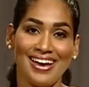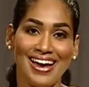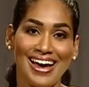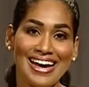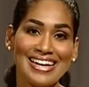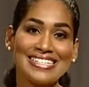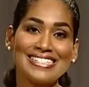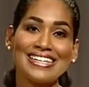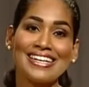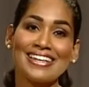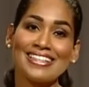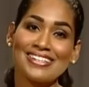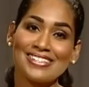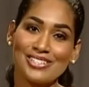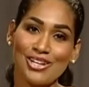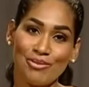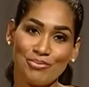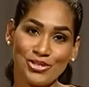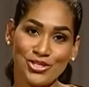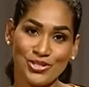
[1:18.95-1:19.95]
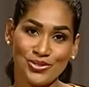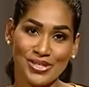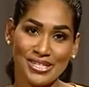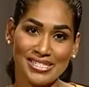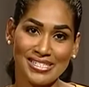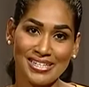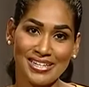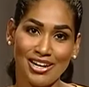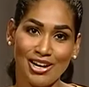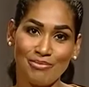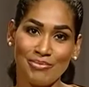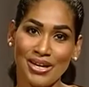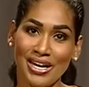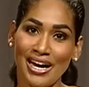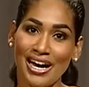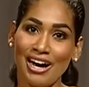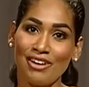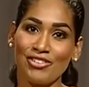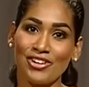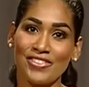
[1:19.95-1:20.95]
I take this opportunity on
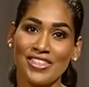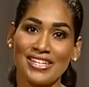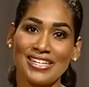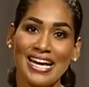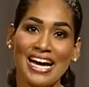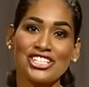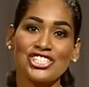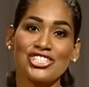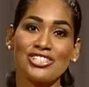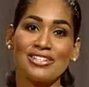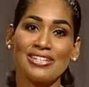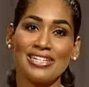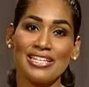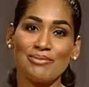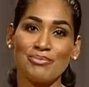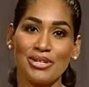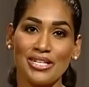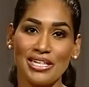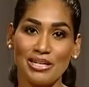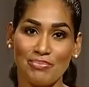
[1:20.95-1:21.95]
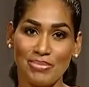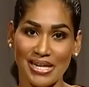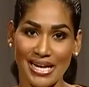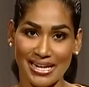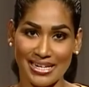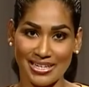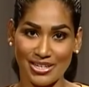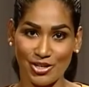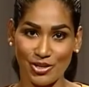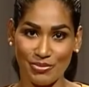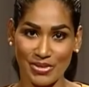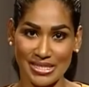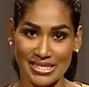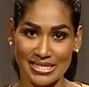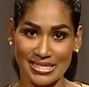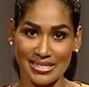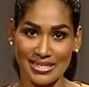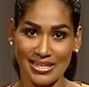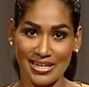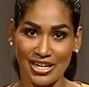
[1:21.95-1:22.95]
behalf of the National Labor Day Planning
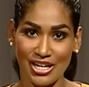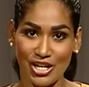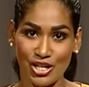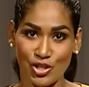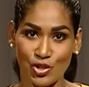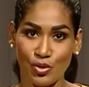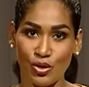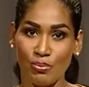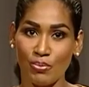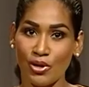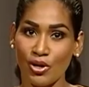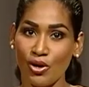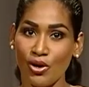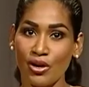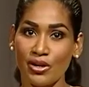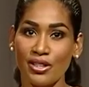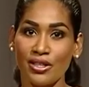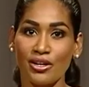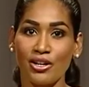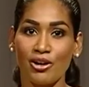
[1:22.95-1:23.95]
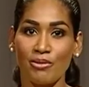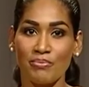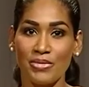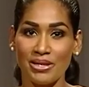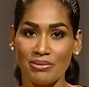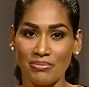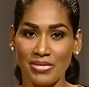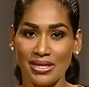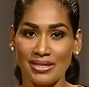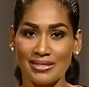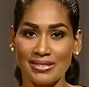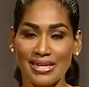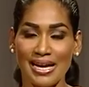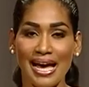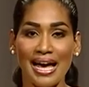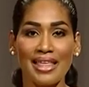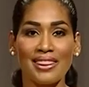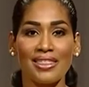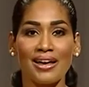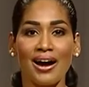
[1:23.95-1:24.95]
Committee to applaud the commitment
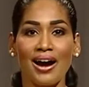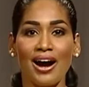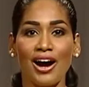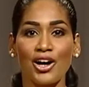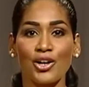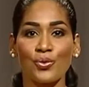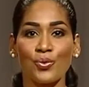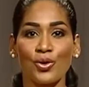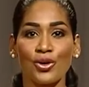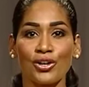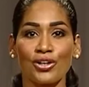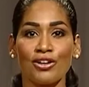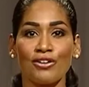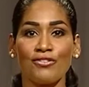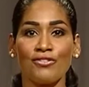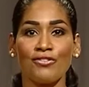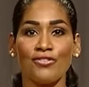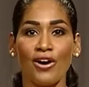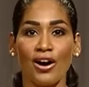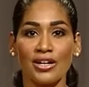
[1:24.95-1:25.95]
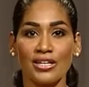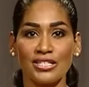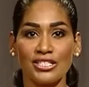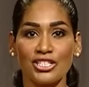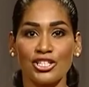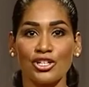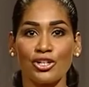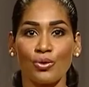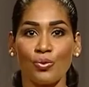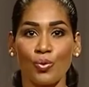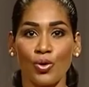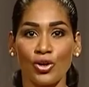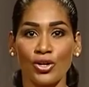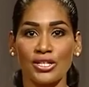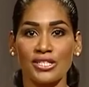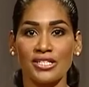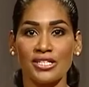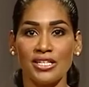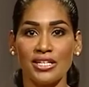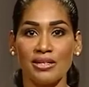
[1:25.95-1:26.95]
and the hard work of volunteer
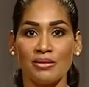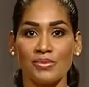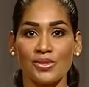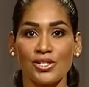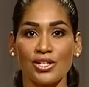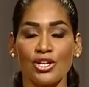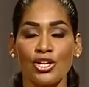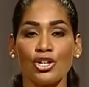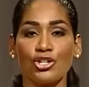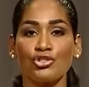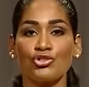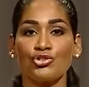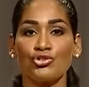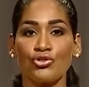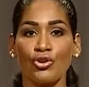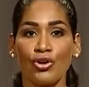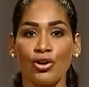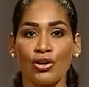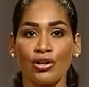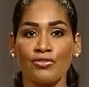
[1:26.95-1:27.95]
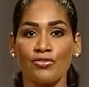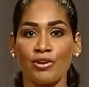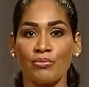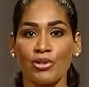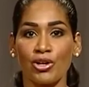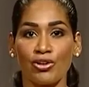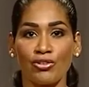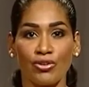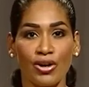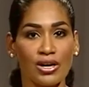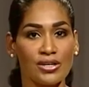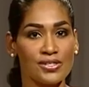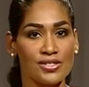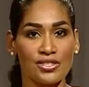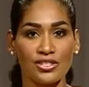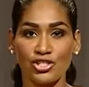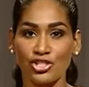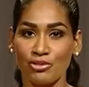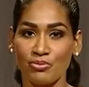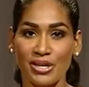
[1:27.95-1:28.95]
work teams drawn from across
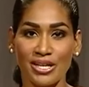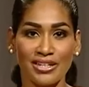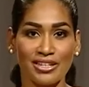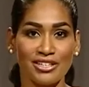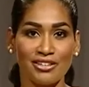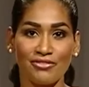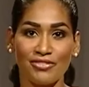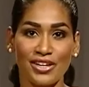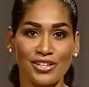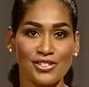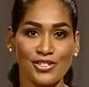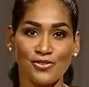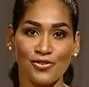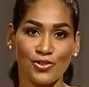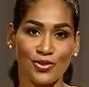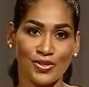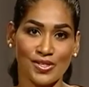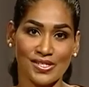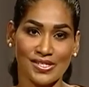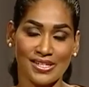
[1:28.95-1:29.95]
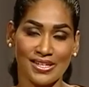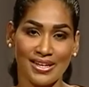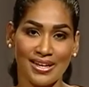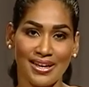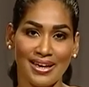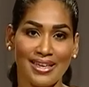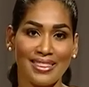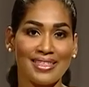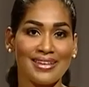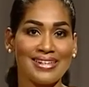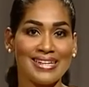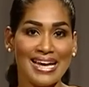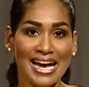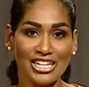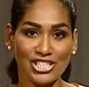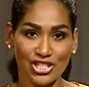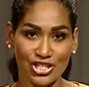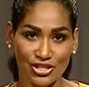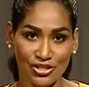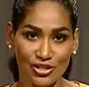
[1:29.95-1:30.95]
the Jamaica Defense Force, the
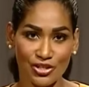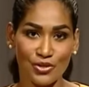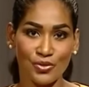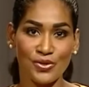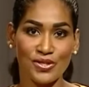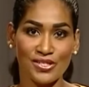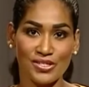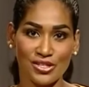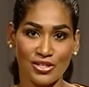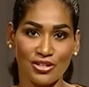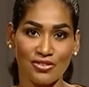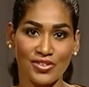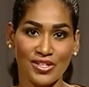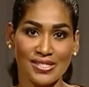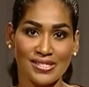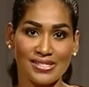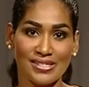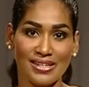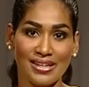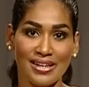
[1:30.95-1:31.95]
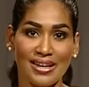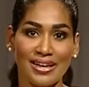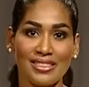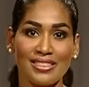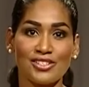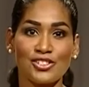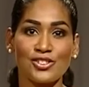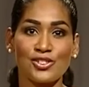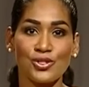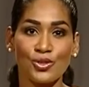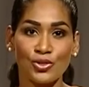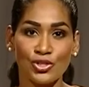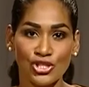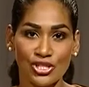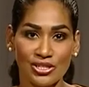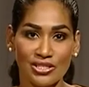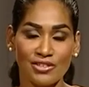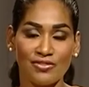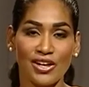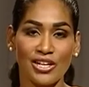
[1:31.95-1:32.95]
National Youth Service, the
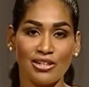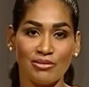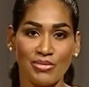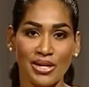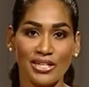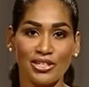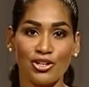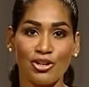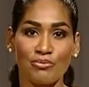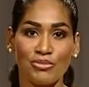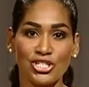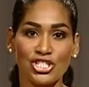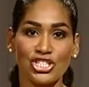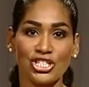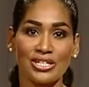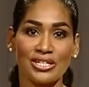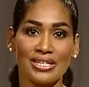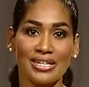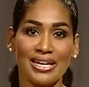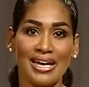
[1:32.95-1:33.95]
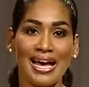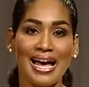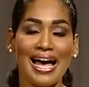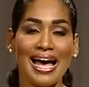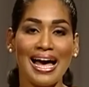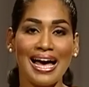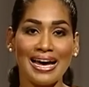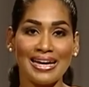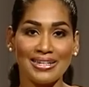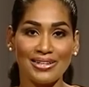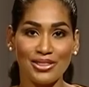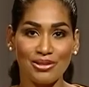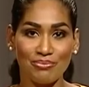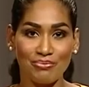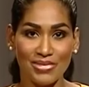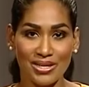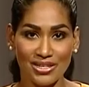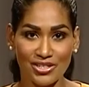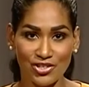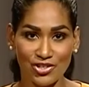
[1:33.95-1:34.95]
Social Development Commission, and the
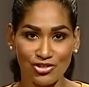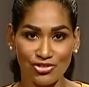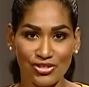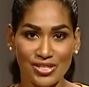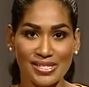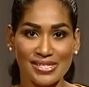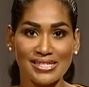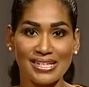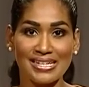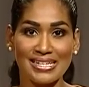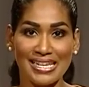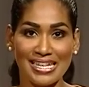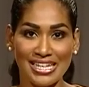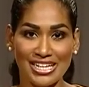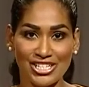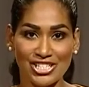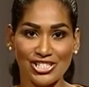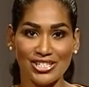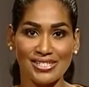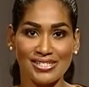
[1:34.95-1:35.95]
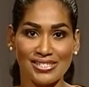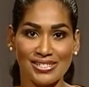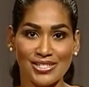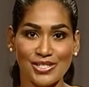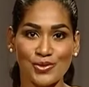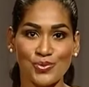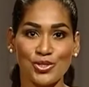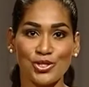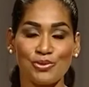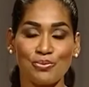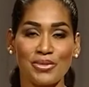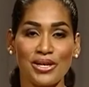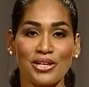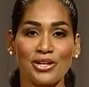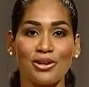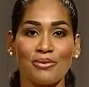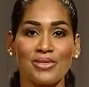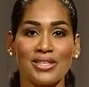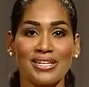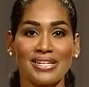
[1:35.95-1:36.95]
ministries and agencies which make
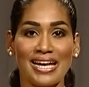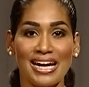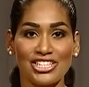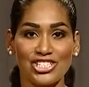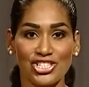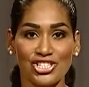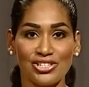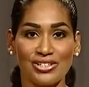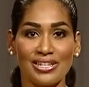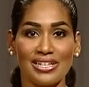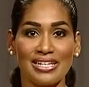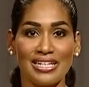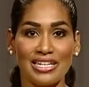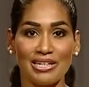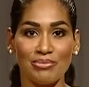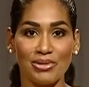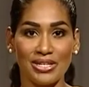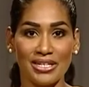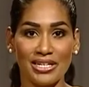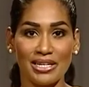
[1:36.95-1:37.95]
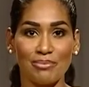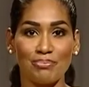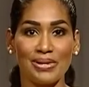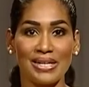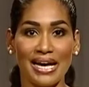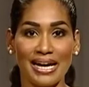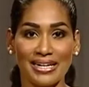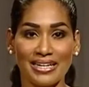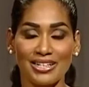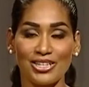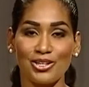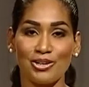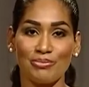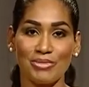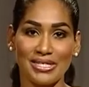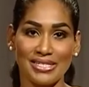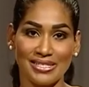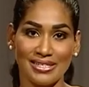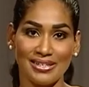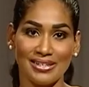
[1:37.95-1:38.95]
up the National Labor Day Planning
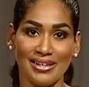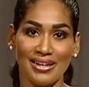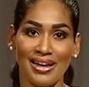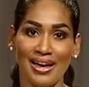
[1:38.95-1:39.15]
Committee.